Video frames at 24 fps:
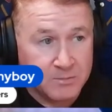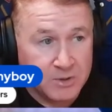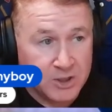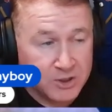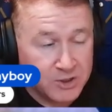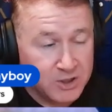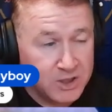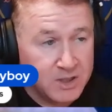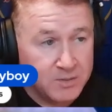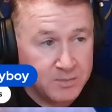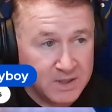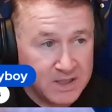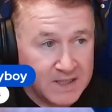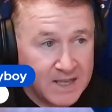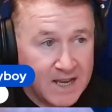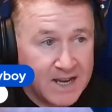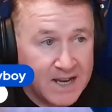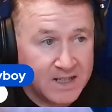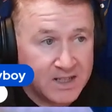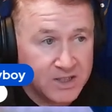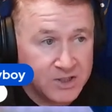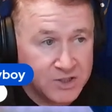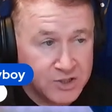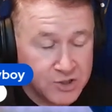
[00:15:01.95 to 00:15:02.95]
You're going to be
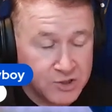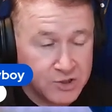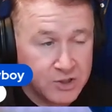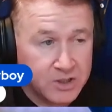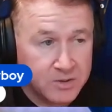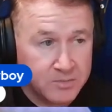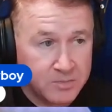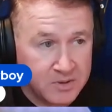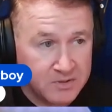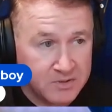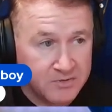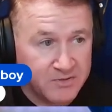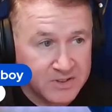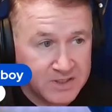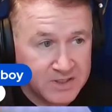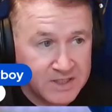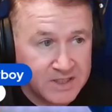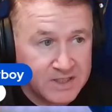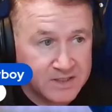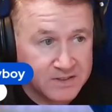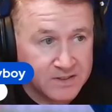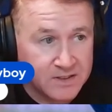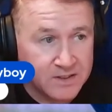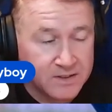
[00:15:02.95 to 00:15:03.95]
knackered. You're going to be
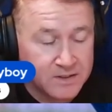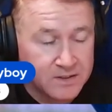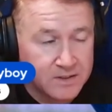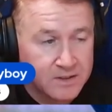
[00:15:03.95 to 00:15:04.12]
fatigued.